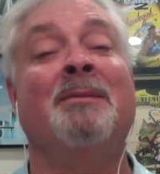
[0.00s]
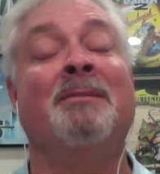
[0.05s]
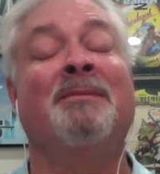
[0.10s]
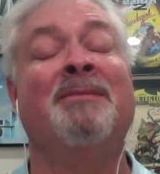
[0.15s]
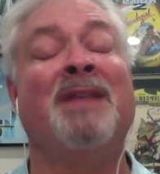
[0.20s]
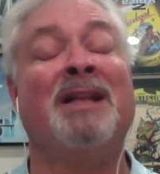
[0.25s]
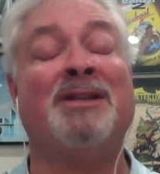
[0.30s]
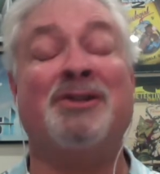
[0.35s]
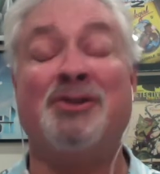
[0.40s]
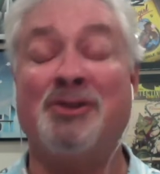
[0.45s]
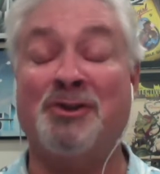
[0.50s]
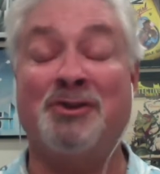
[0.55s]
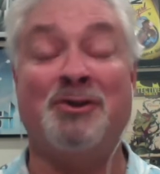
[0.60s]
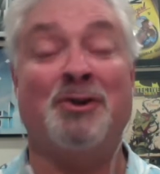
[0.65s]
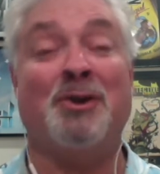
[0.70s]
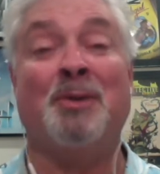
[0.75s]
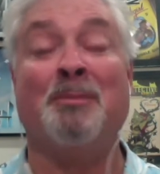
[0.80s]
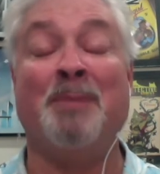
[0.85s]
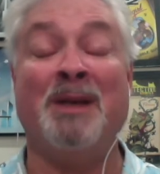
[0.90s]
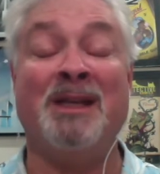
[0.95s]
That's just
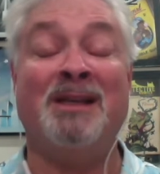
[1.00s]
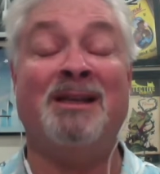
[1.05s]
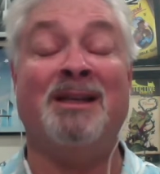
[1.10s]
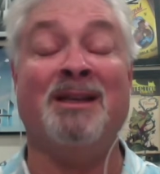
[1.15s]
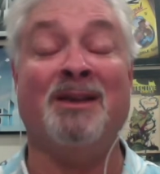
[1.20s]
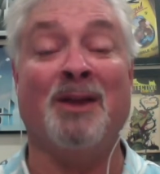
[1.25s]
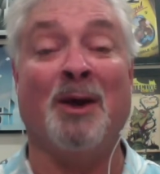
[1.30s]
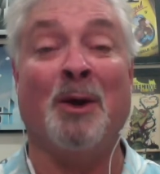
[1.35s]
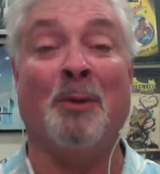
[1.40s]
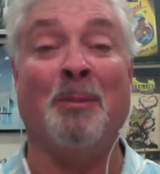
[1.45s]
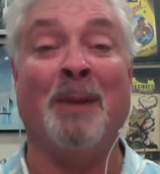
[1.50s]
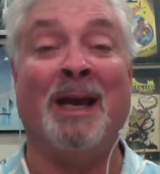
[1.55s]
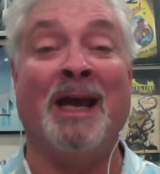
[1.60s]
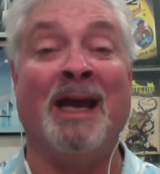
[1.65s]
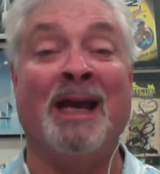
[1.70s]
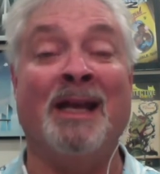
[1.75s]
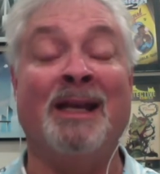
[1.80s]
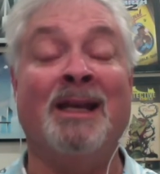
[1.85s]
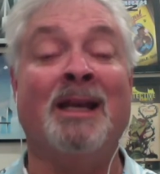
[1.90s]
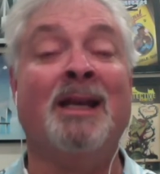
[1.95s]
your opinion though,
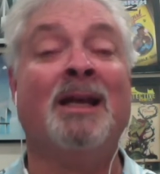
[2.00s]
man.